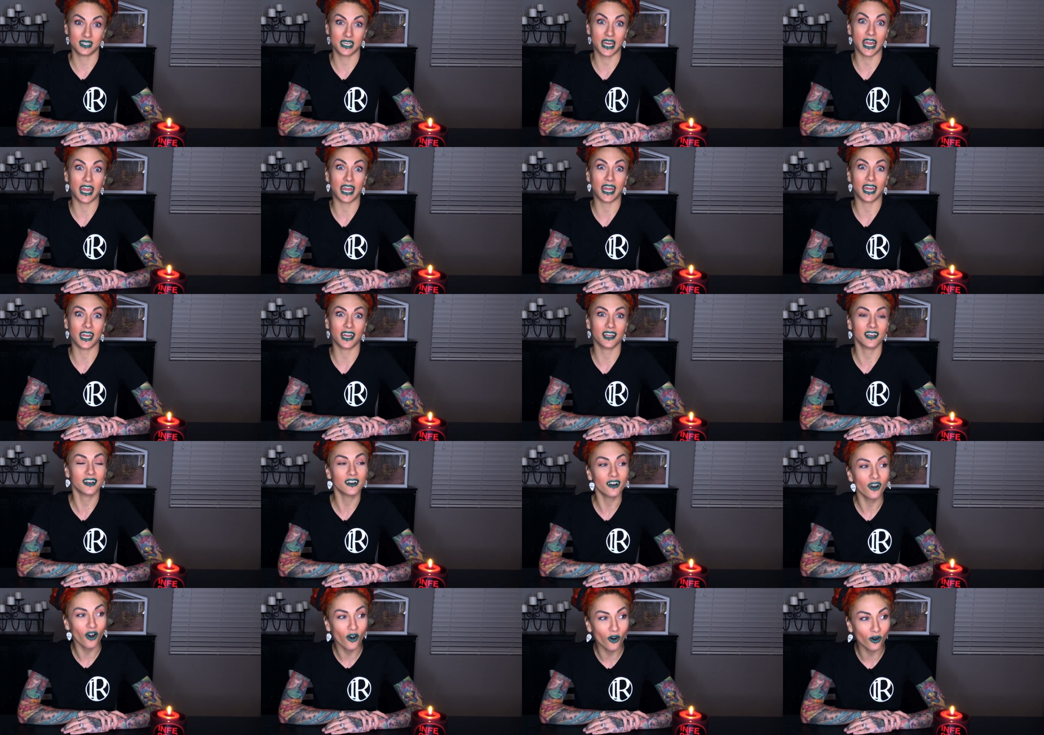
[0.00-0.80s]
take
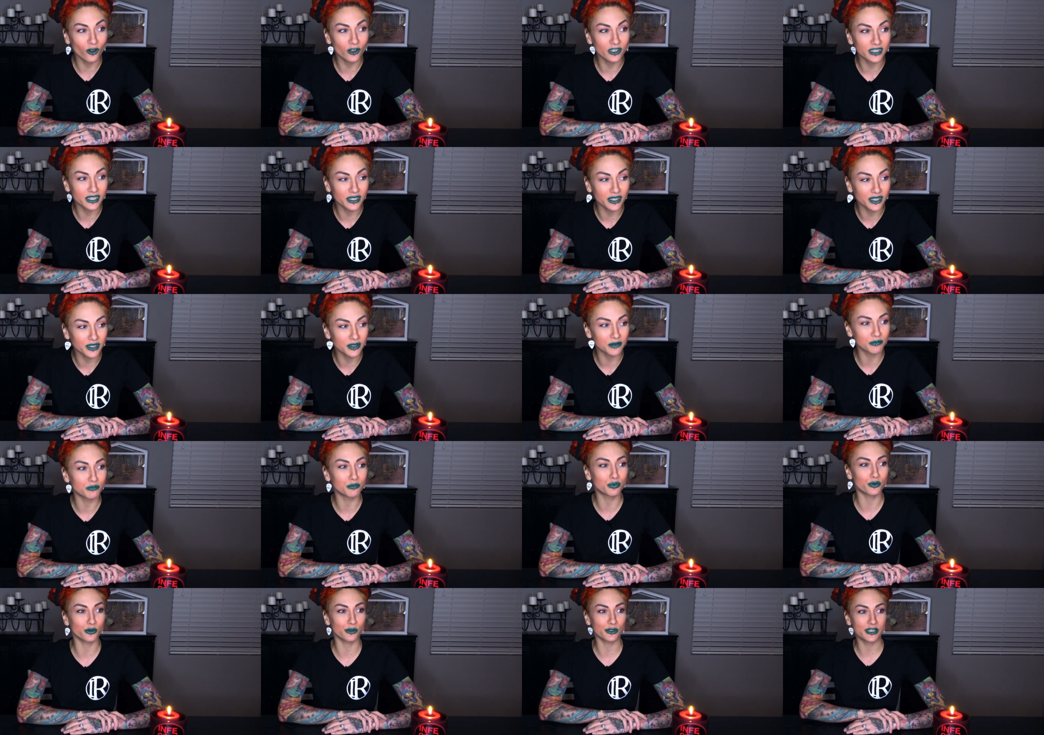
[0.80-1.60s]
all
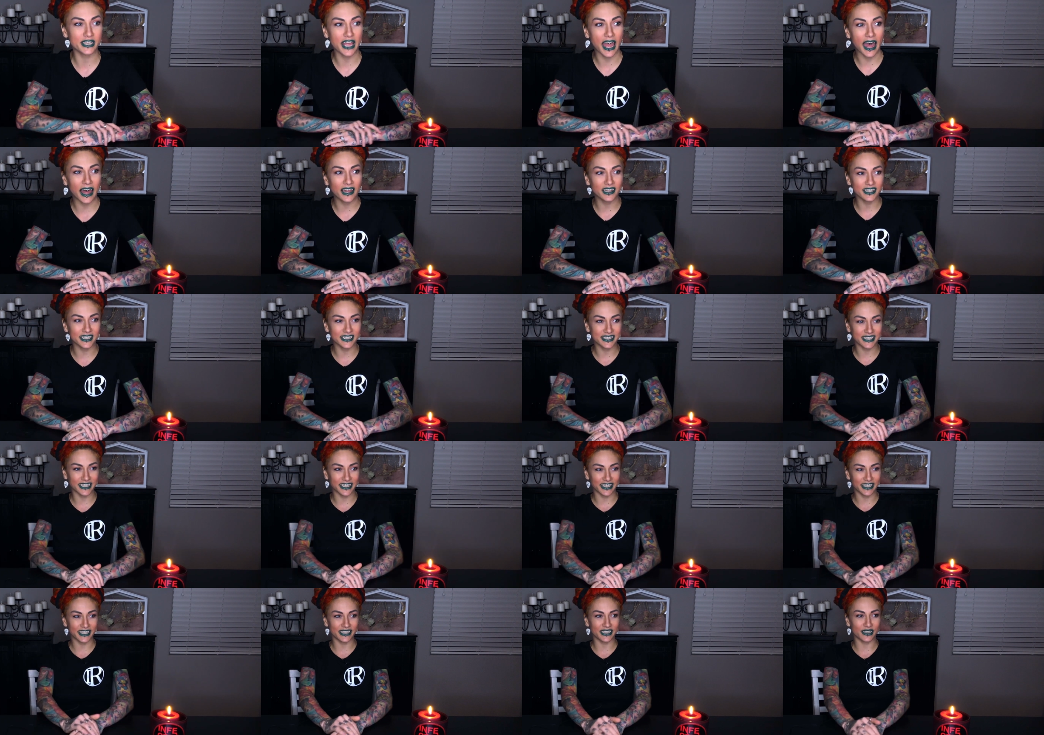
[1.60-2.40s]
the
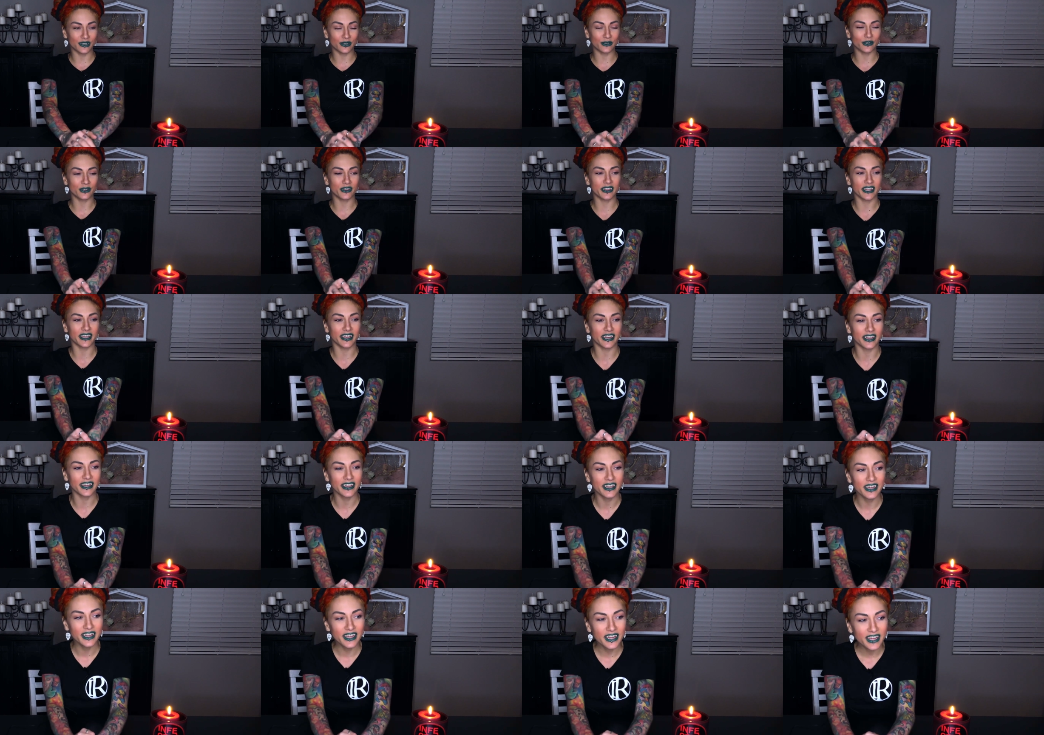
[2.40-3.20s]
brutality and all
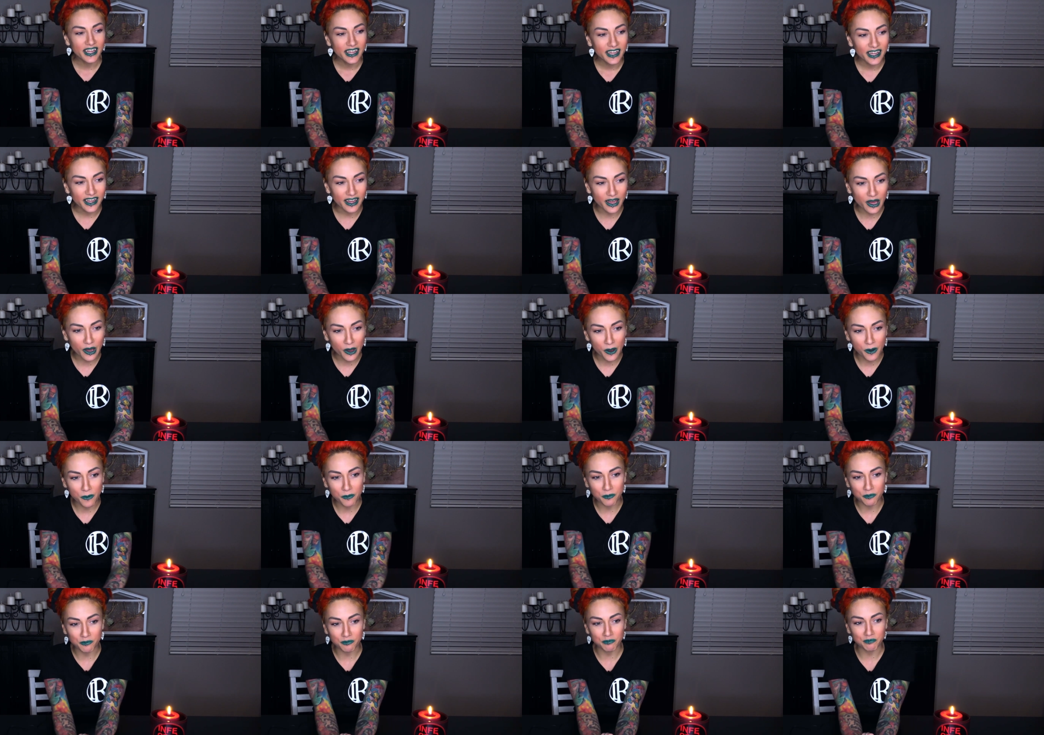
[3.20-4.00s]
the,
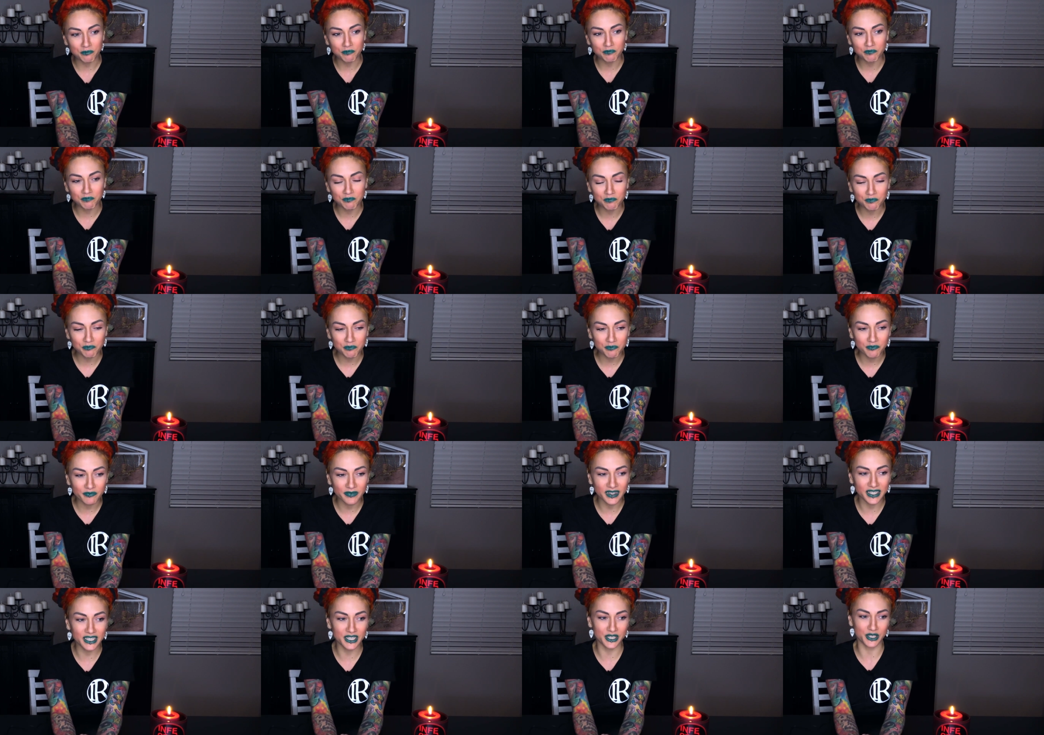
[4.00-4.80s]
um,
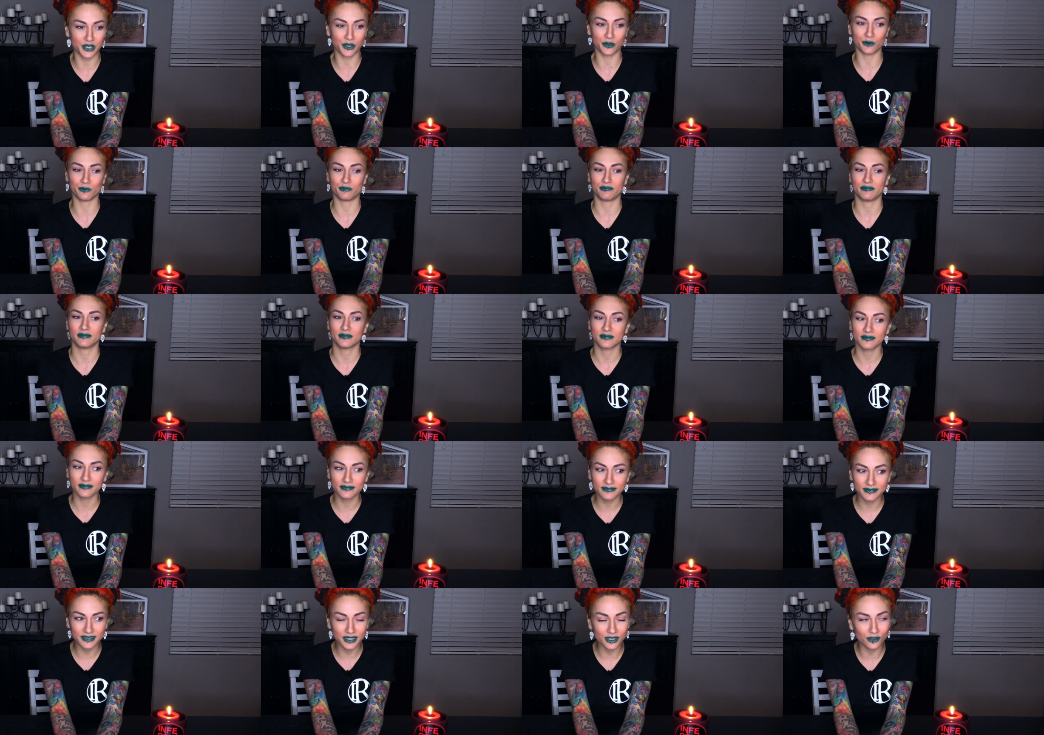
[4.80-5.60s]
you know,
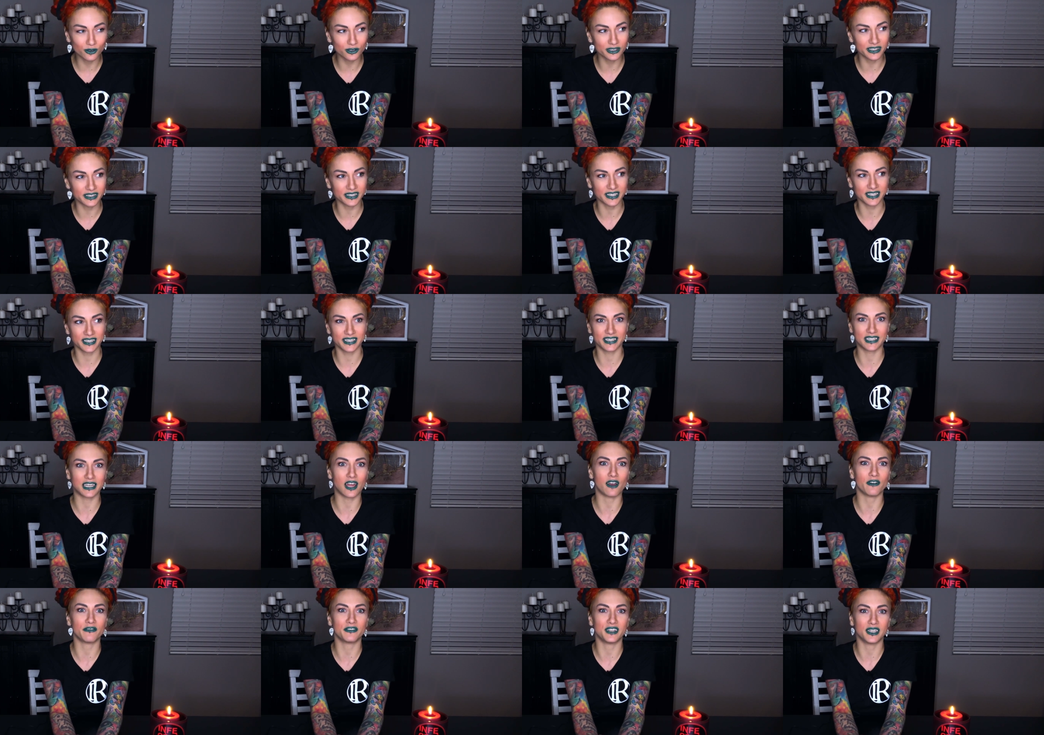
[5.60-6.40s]
all the
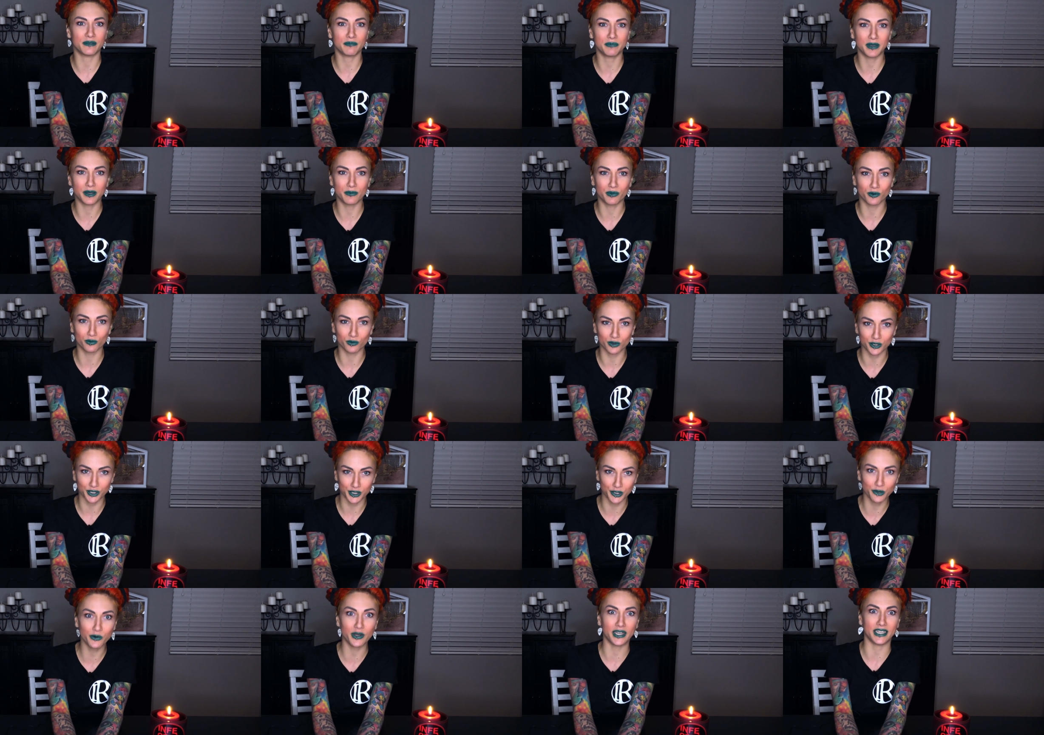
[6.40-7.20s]
stuff that people were
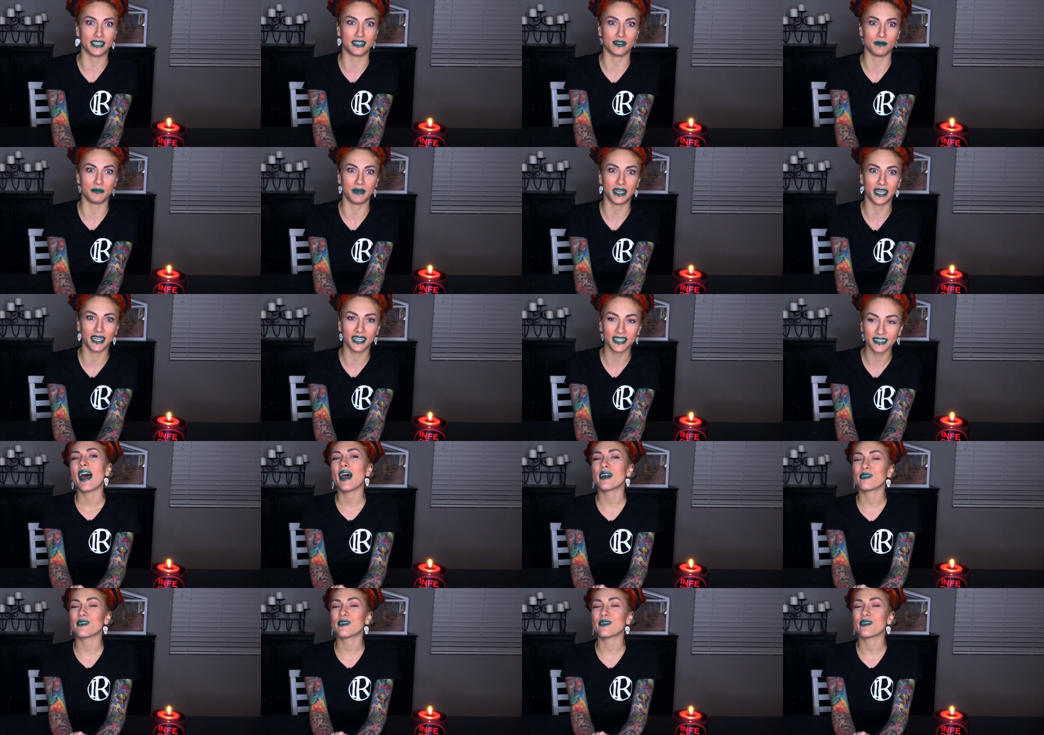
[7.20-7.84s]
doing to me.